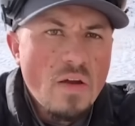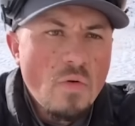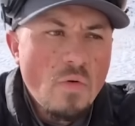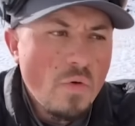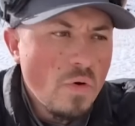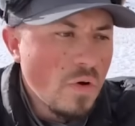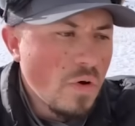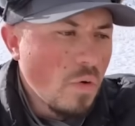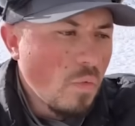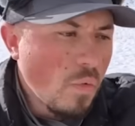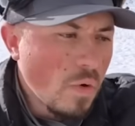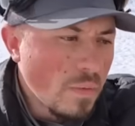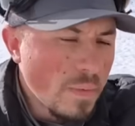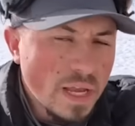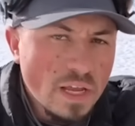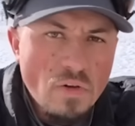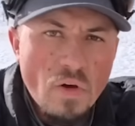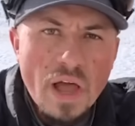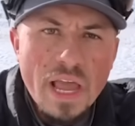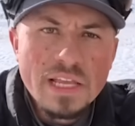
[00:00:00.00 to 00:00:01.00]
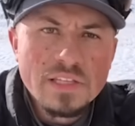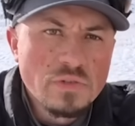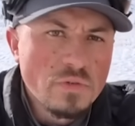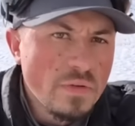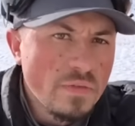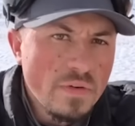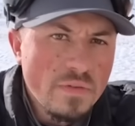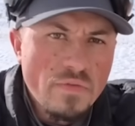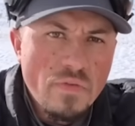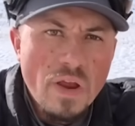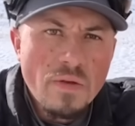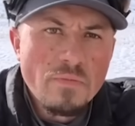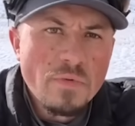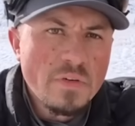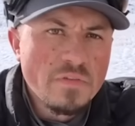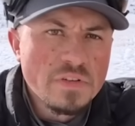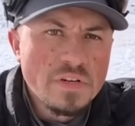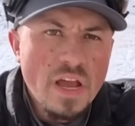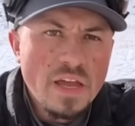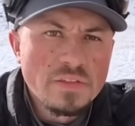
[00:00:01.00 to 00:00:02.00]
or one of my clients or even a friend would
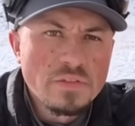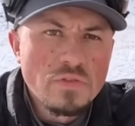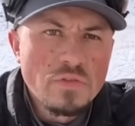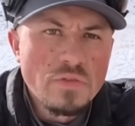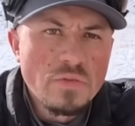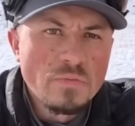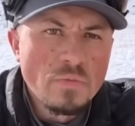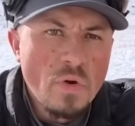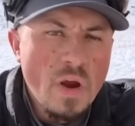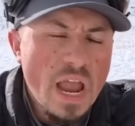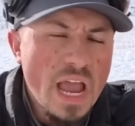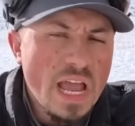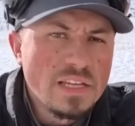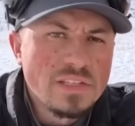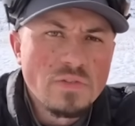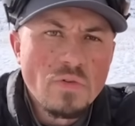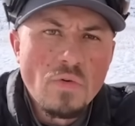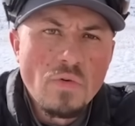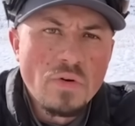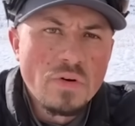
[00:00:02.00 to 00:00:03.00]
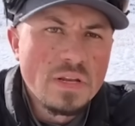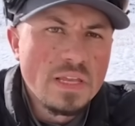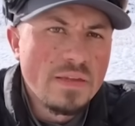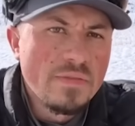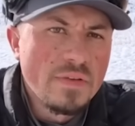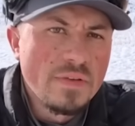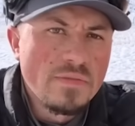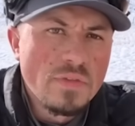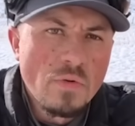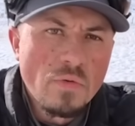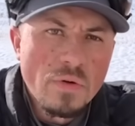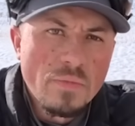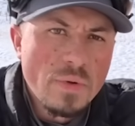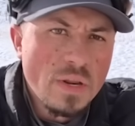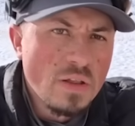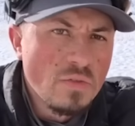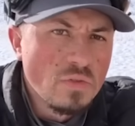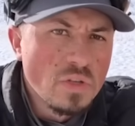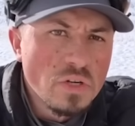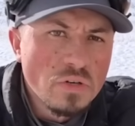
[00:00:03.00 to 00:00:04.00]
have shot through some grass, or even if there would have
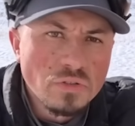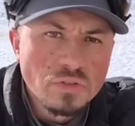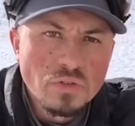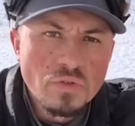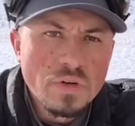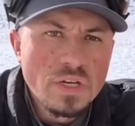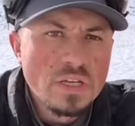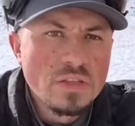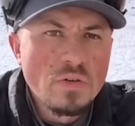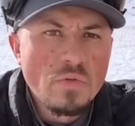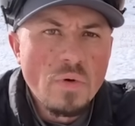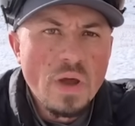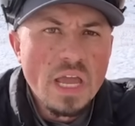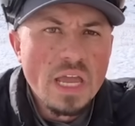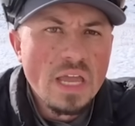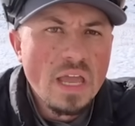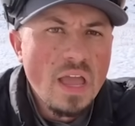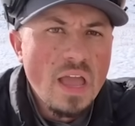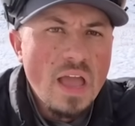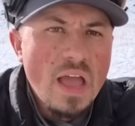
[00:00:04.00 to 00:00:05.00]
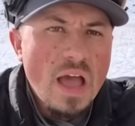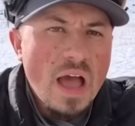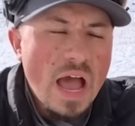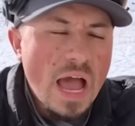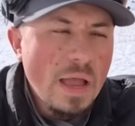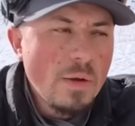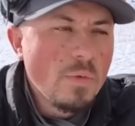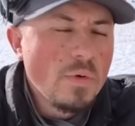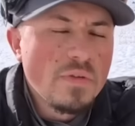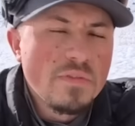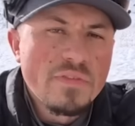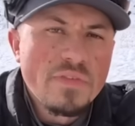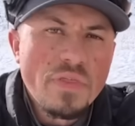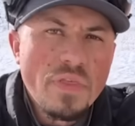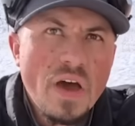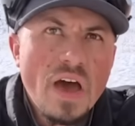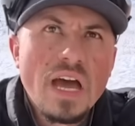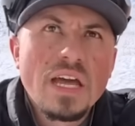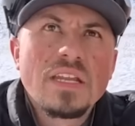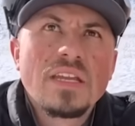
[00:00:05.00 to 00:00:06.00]
been a little tree in the way, I would have
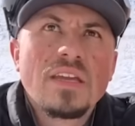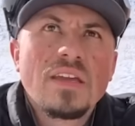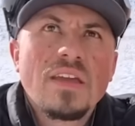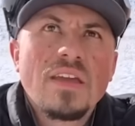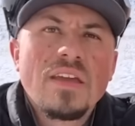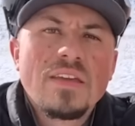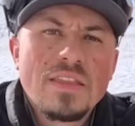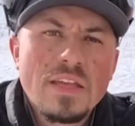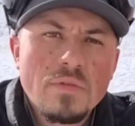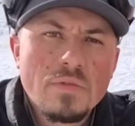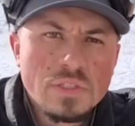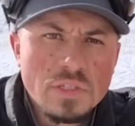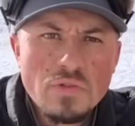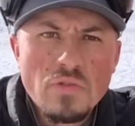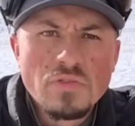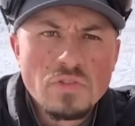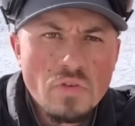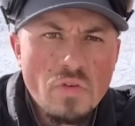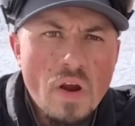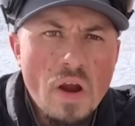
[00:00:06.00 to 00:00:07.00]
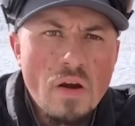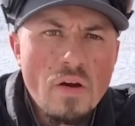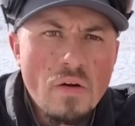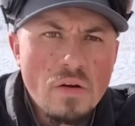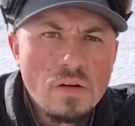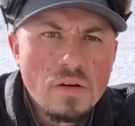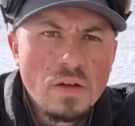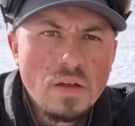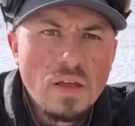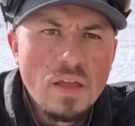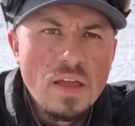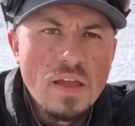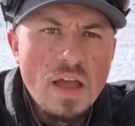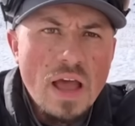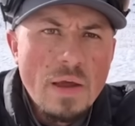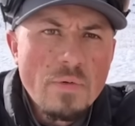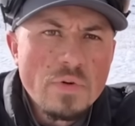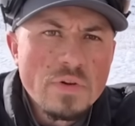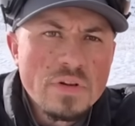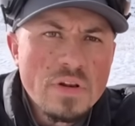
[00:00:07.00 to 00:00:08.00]
thought that it was user error.
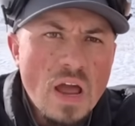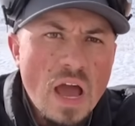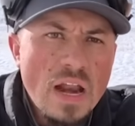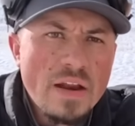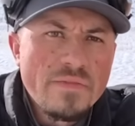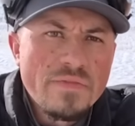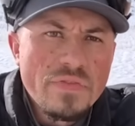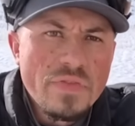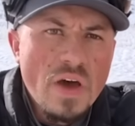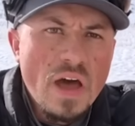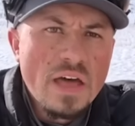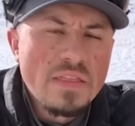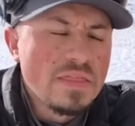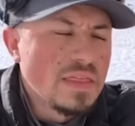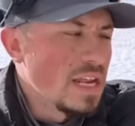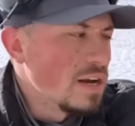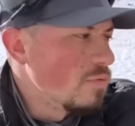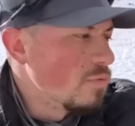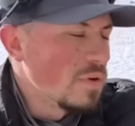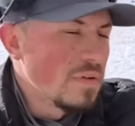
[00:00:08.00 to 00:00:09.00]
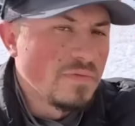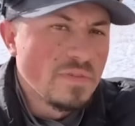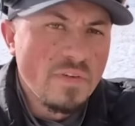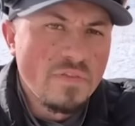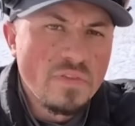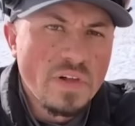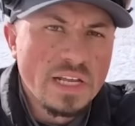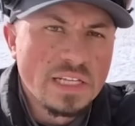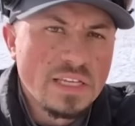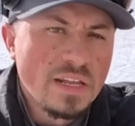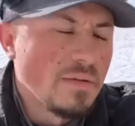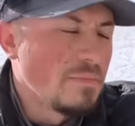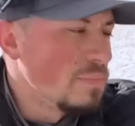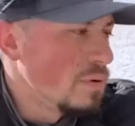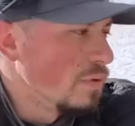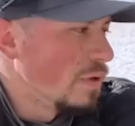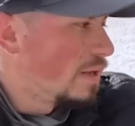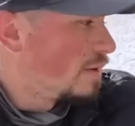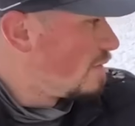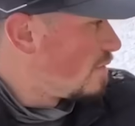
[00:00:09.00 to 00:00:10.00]
I would not have thought that it would have deflected a
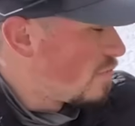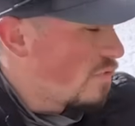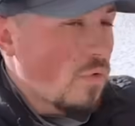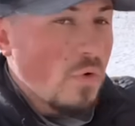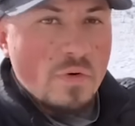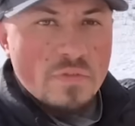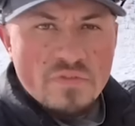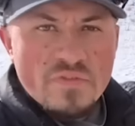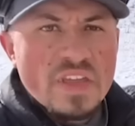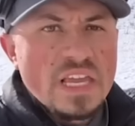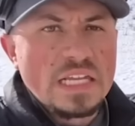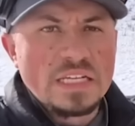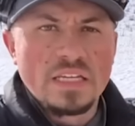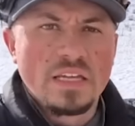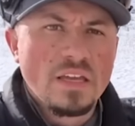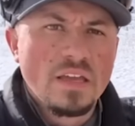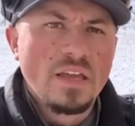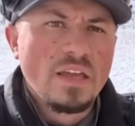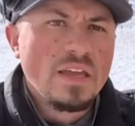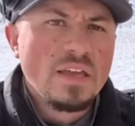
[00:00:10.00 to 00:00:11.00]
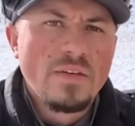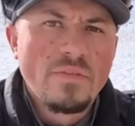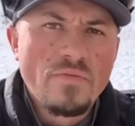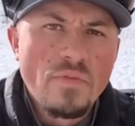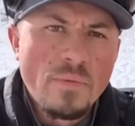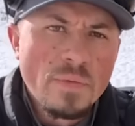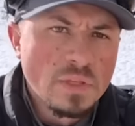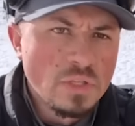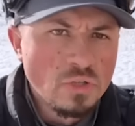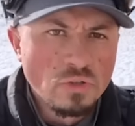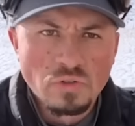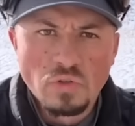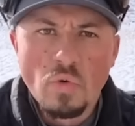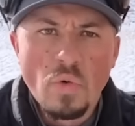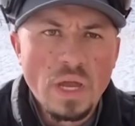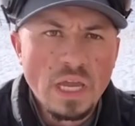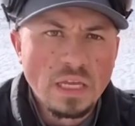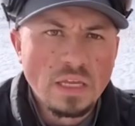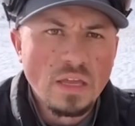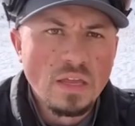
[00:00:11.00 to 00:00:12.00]
bullet 4 feet from a little
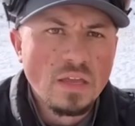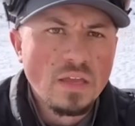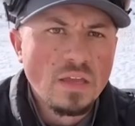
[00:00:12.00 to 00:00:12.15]
twig,